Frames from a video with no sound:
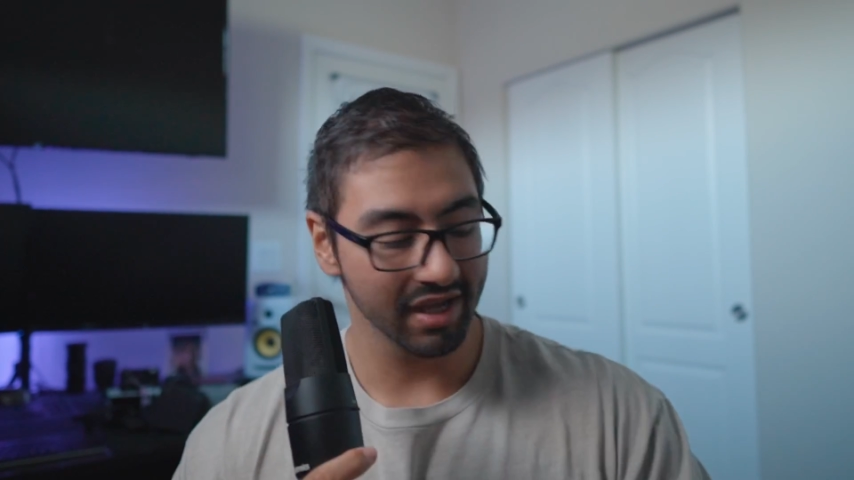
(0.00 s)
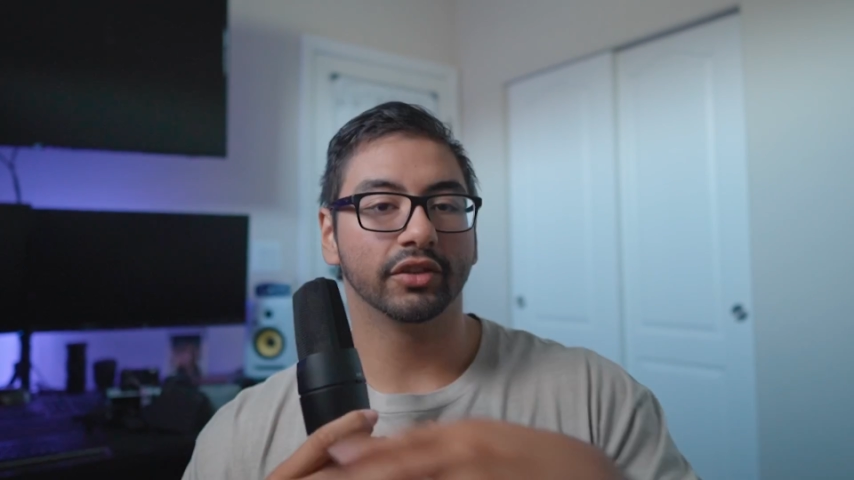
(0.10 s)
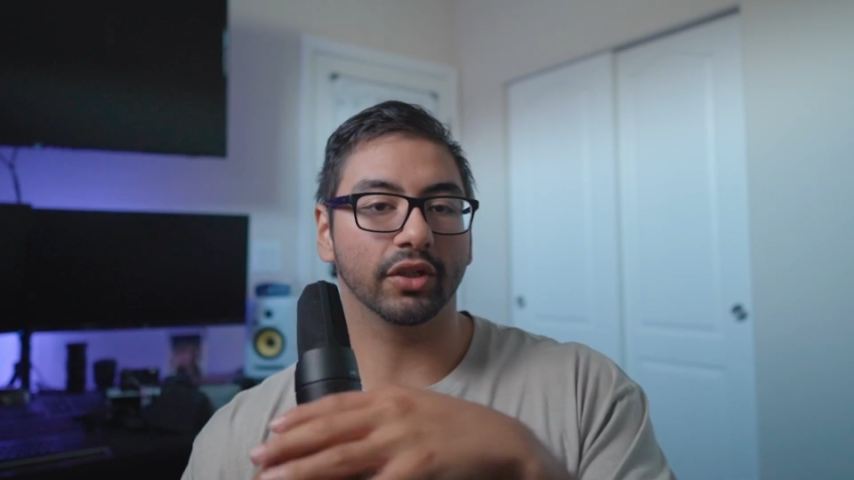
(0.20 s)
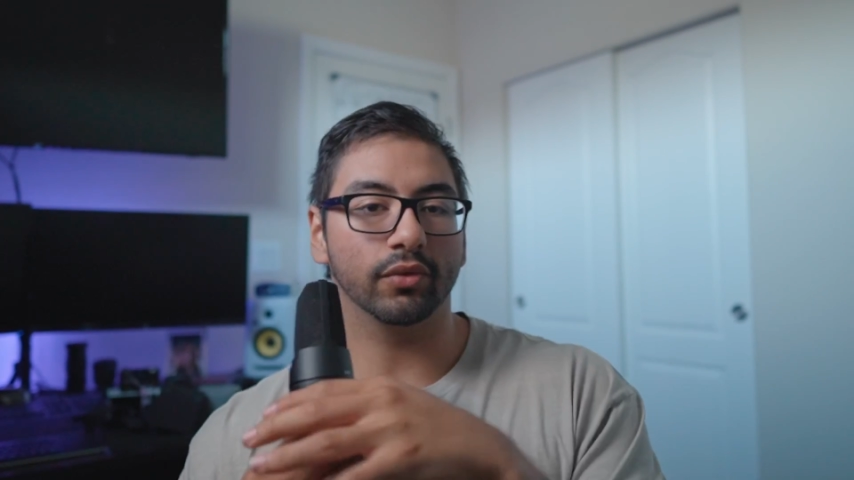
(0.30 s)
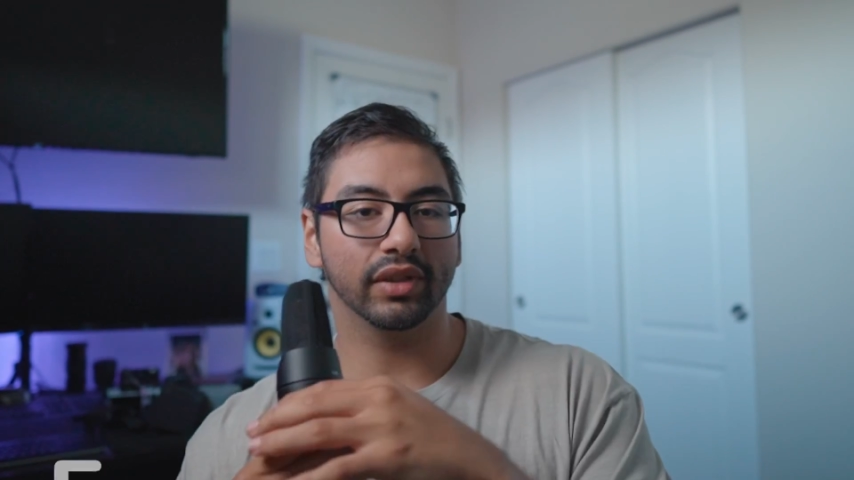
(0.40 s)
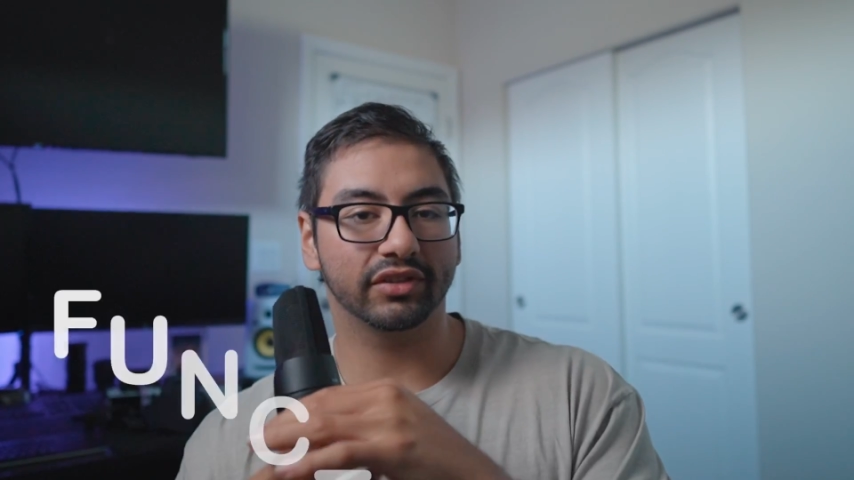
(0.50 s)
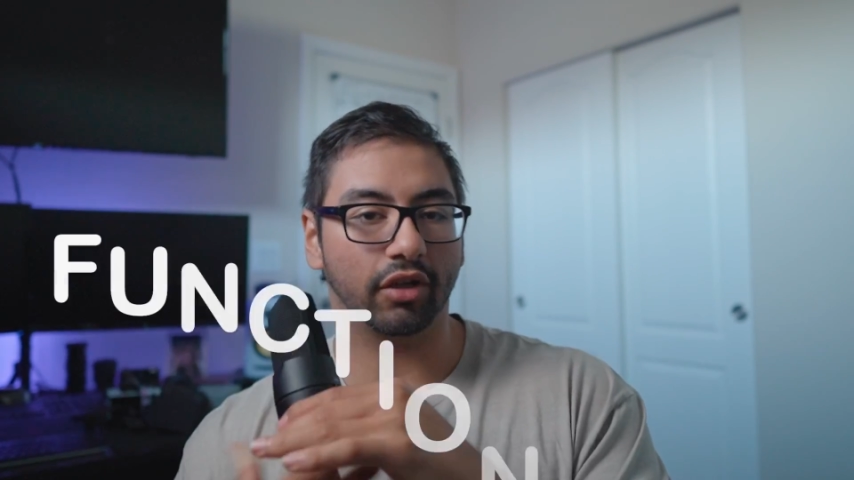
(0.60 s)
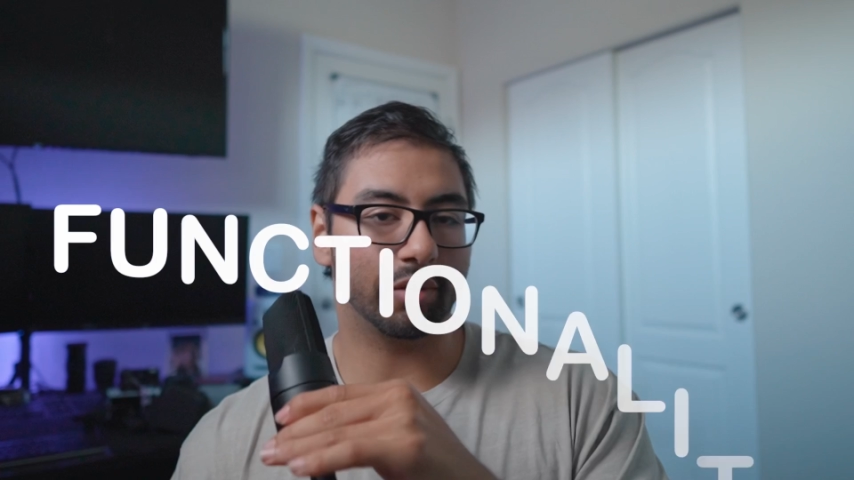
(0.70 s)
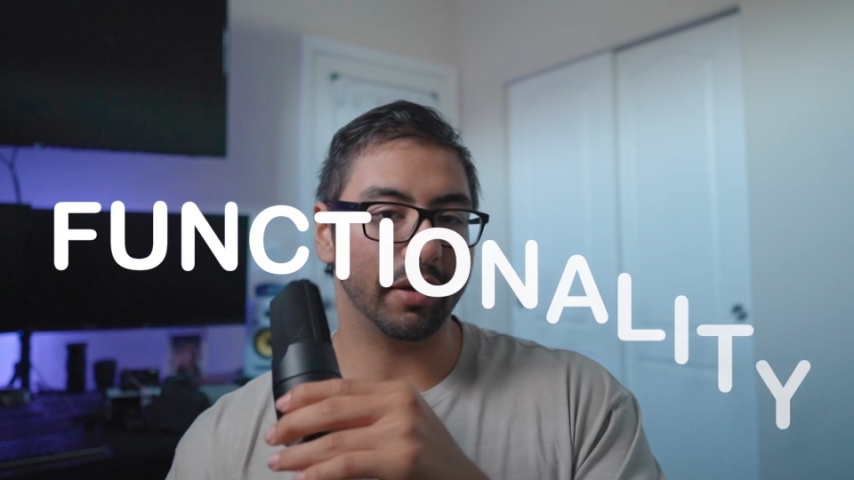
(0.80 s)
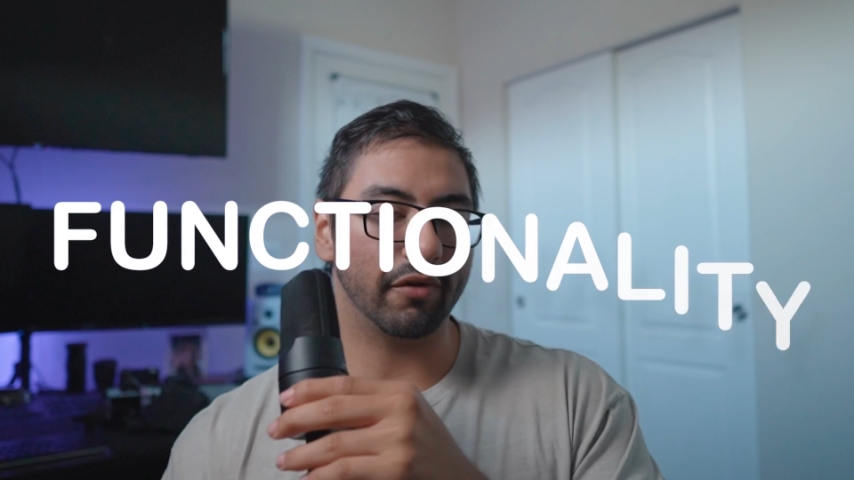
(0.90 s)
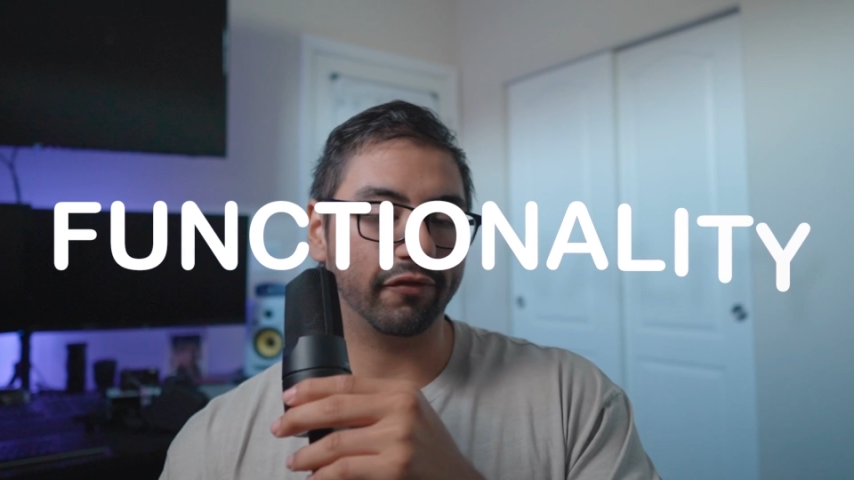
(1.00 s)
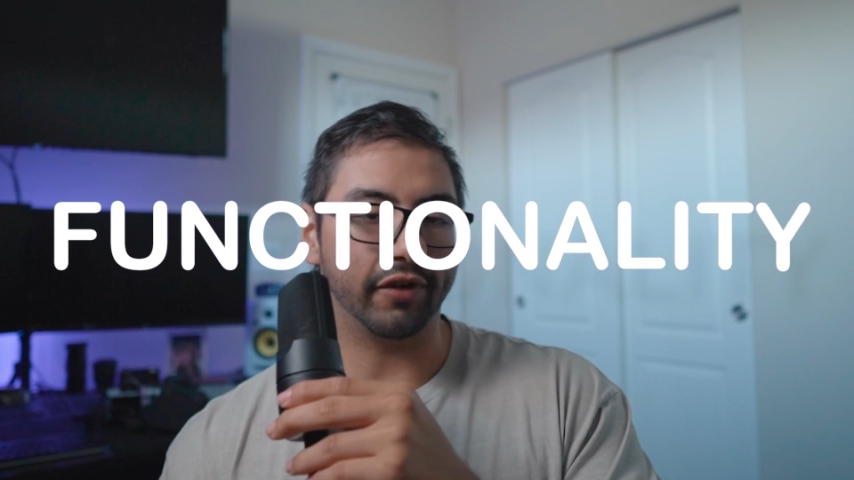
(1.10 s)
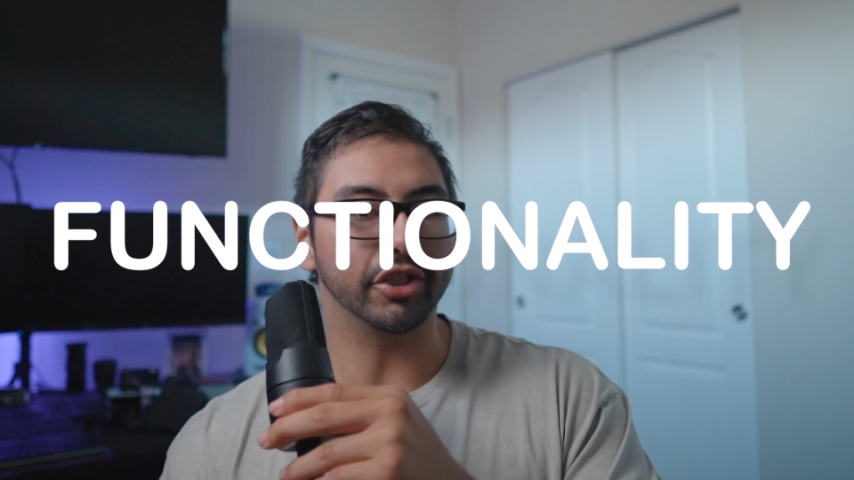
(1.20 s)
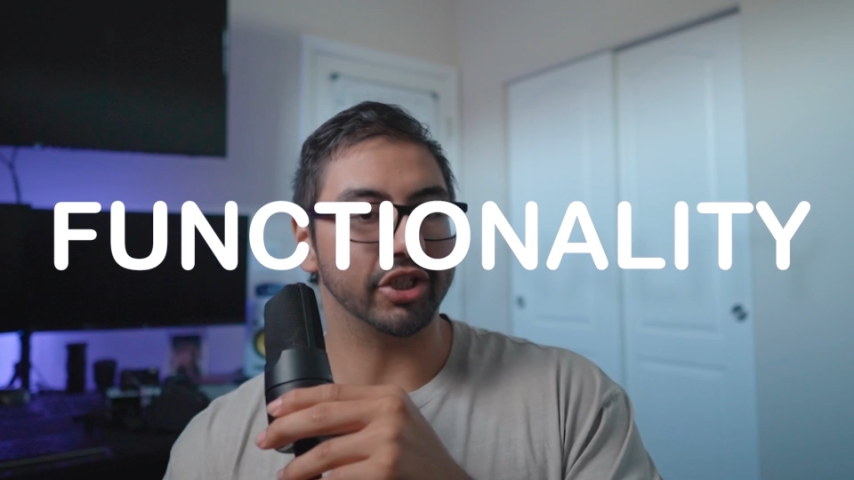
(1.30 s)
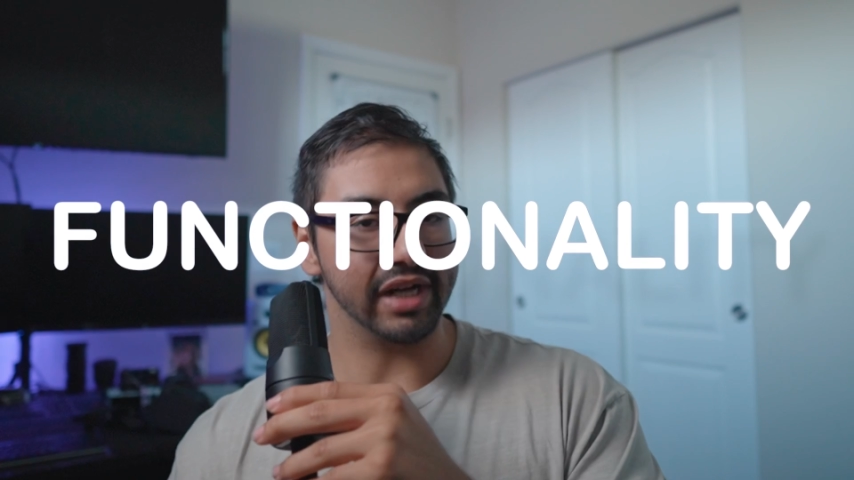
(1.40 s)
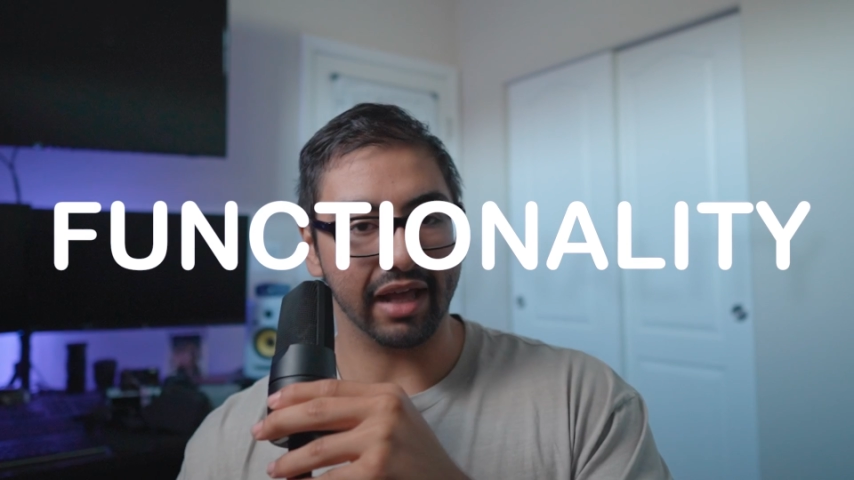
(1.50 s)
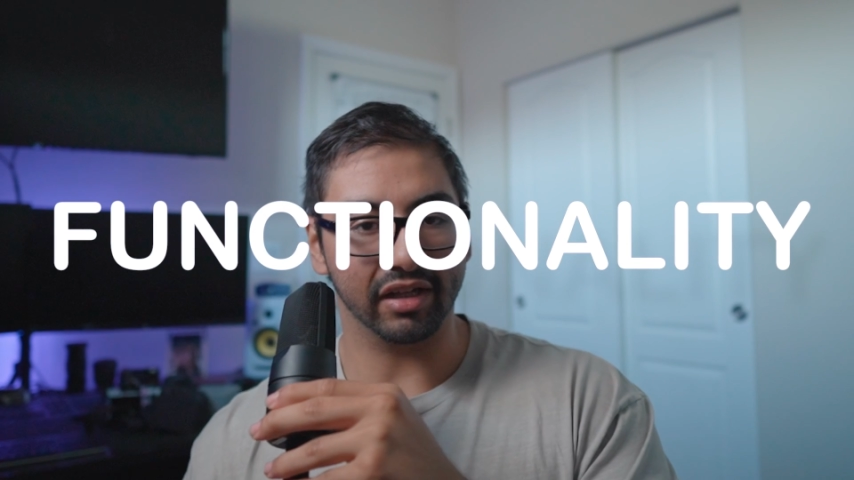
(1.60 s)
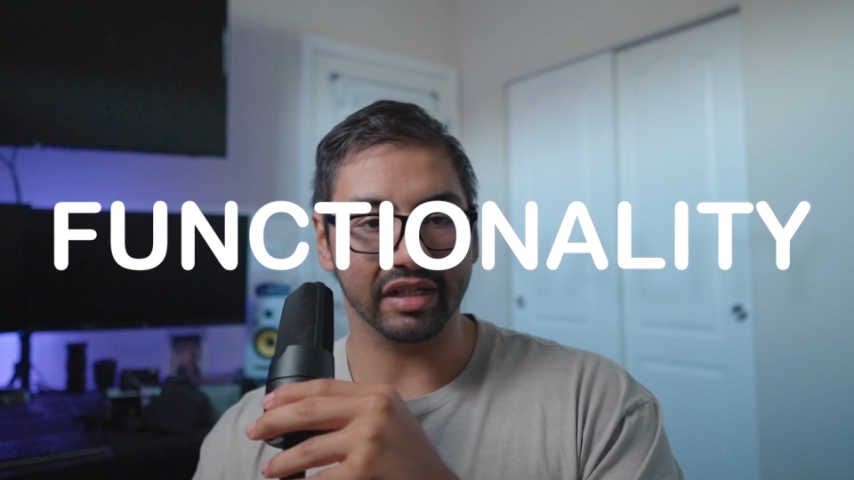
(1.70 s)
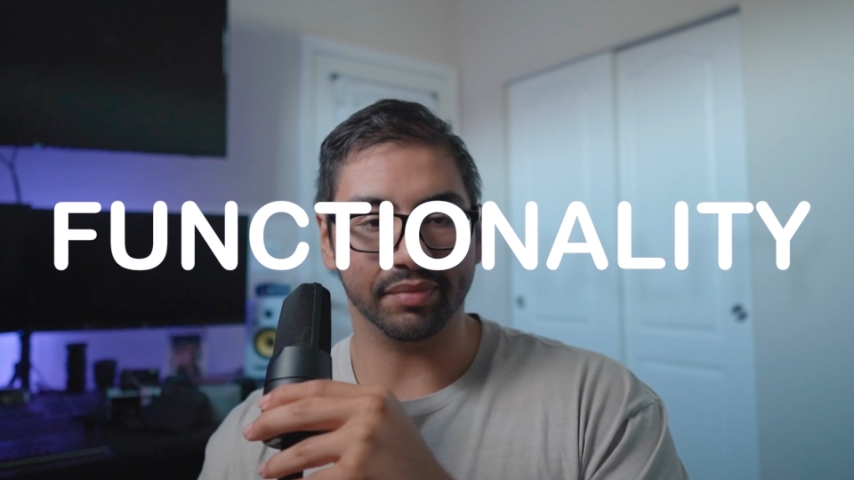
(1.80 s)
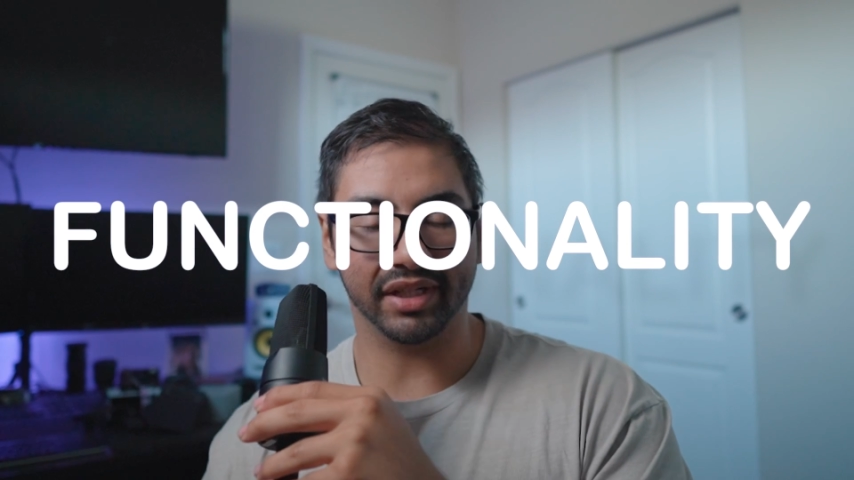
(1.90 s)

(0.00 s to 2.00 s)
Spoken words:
So let's talk about functionality,